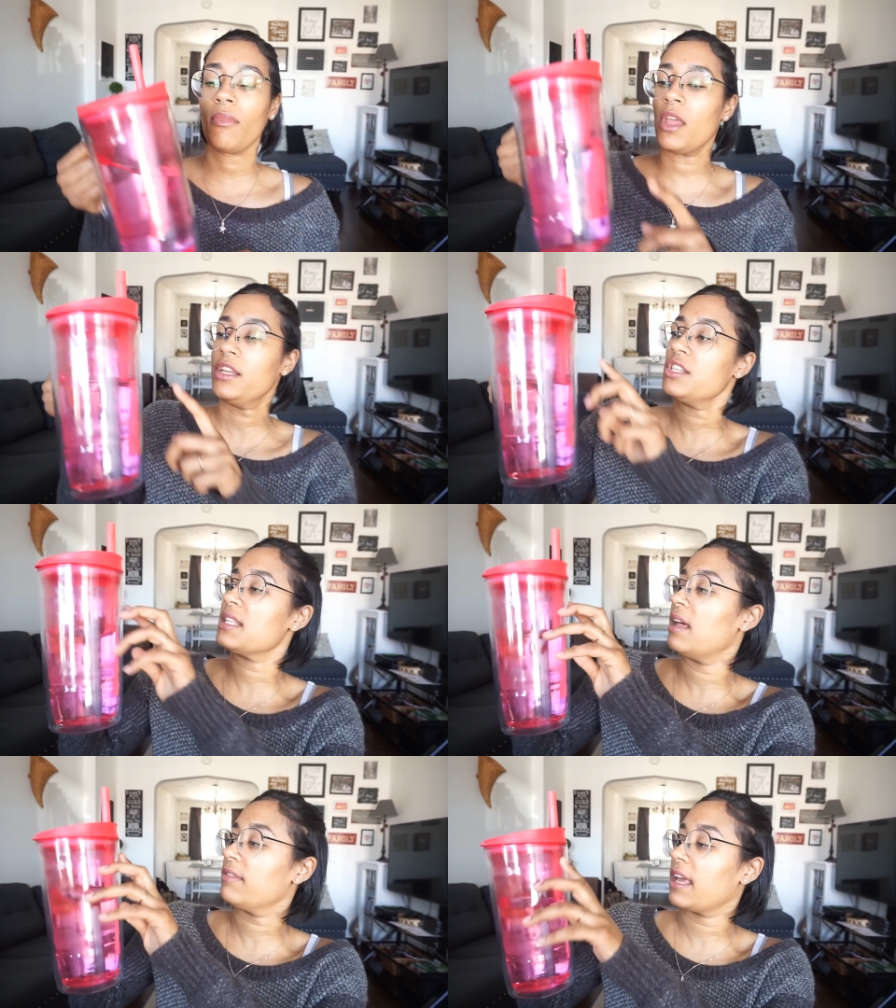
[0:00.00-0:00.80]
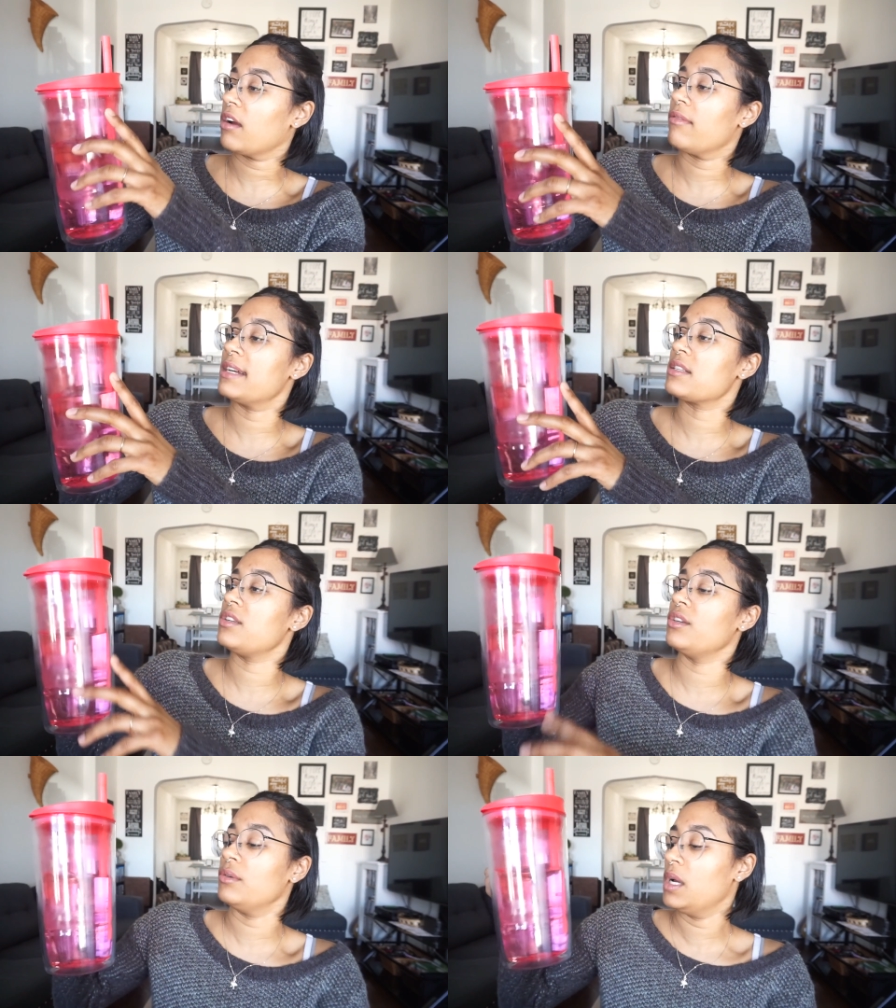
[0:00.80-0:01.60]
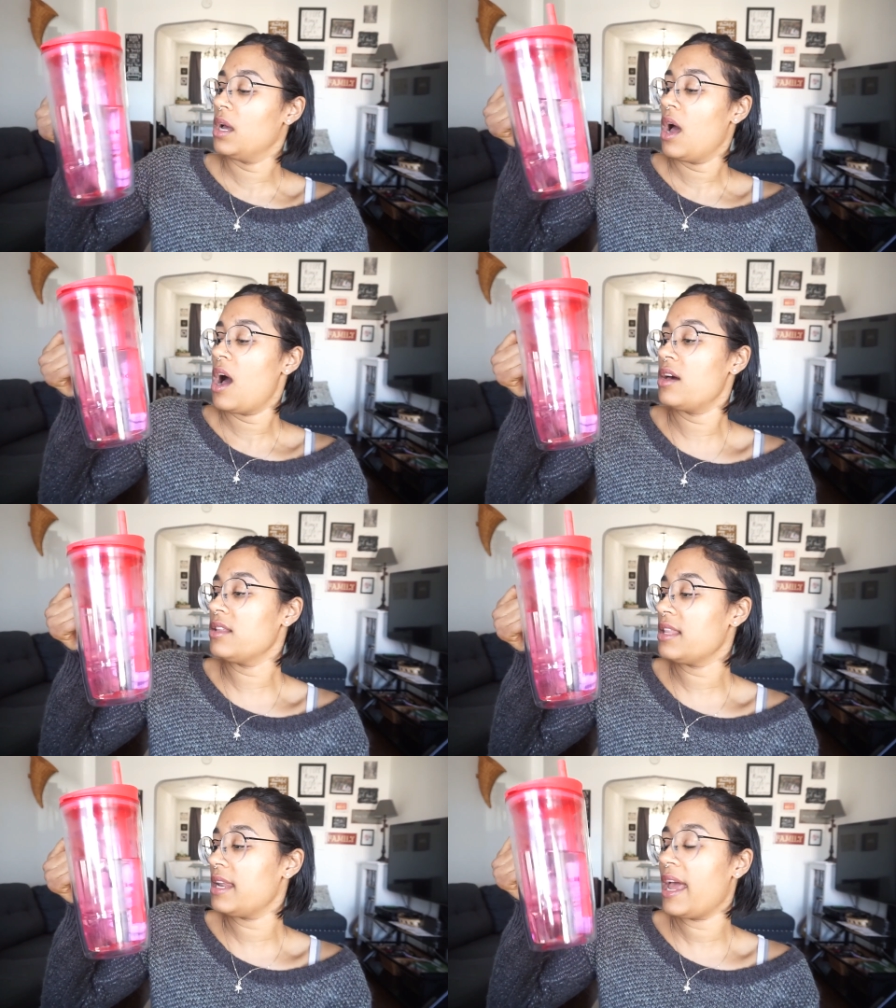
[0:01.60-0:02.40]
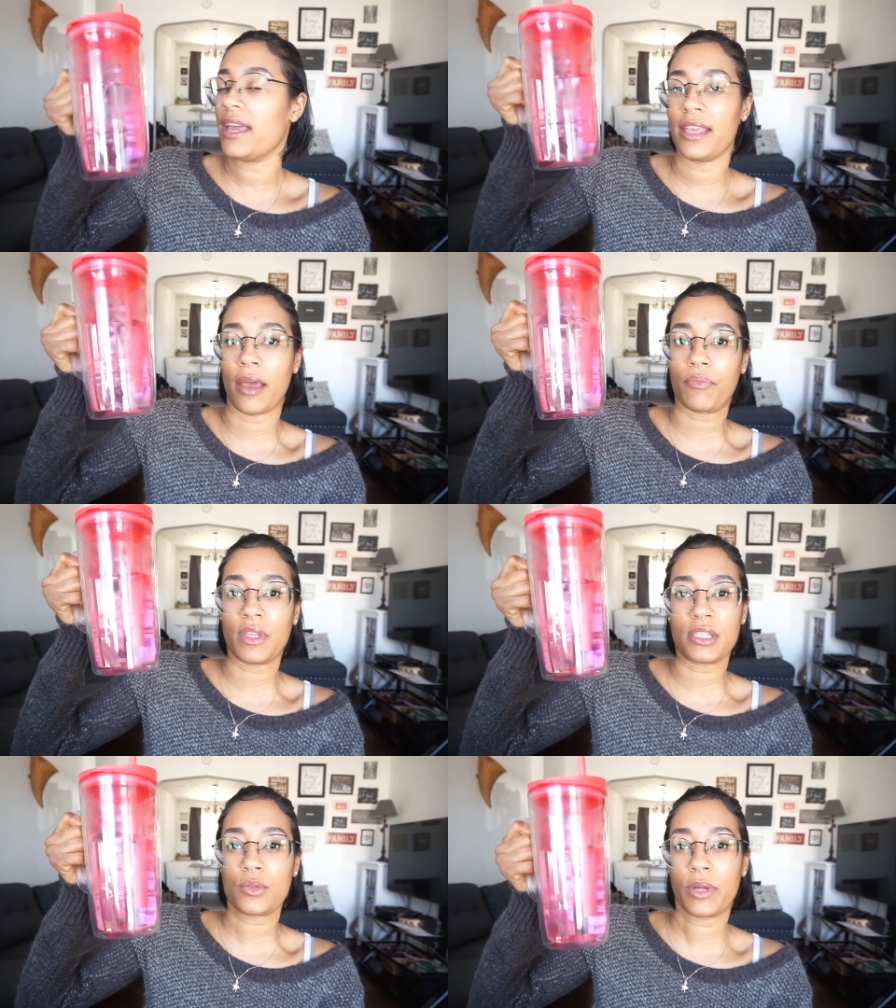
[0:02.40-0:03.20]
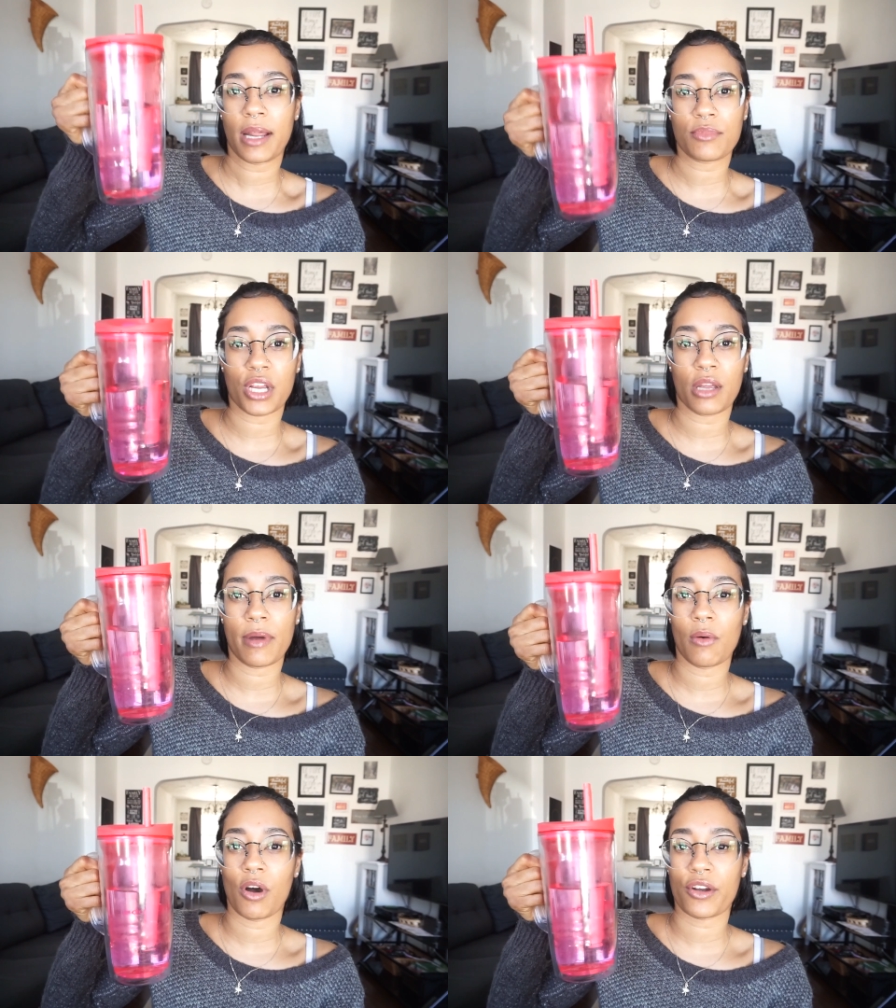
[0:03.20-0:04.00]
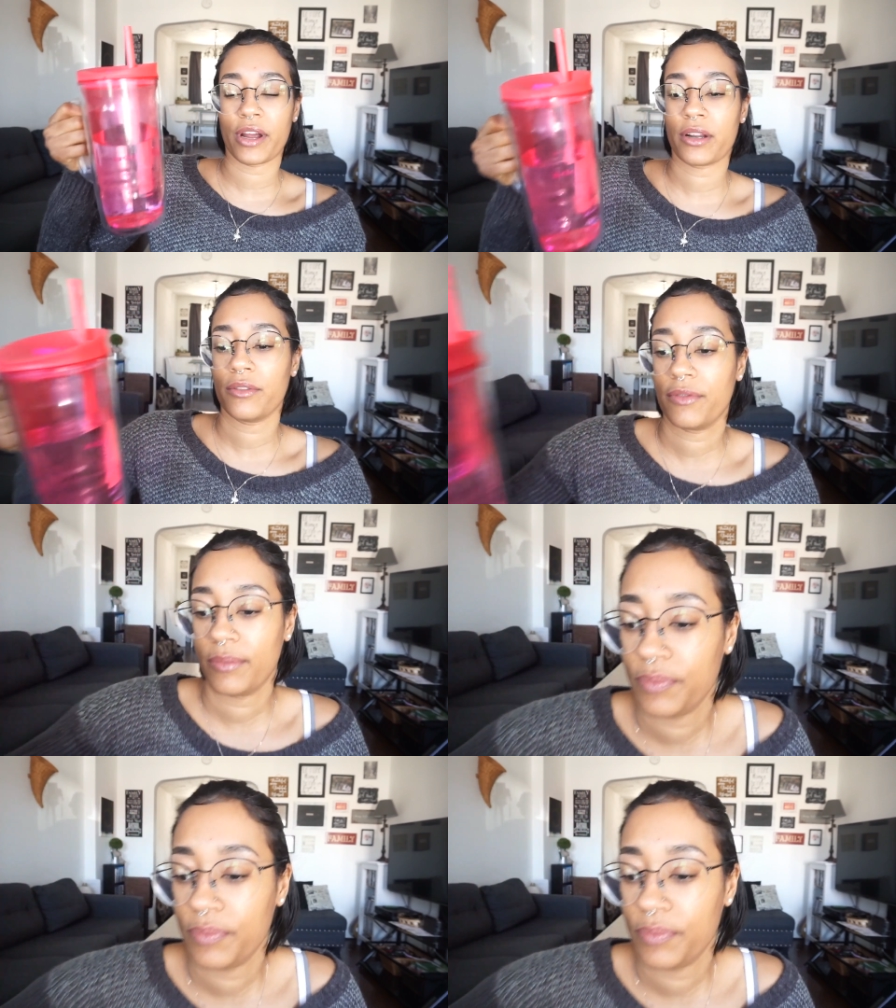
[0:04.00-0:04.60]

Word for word: I just left like a residue. Other than that, yeah, this is what I'm drinking my water out of.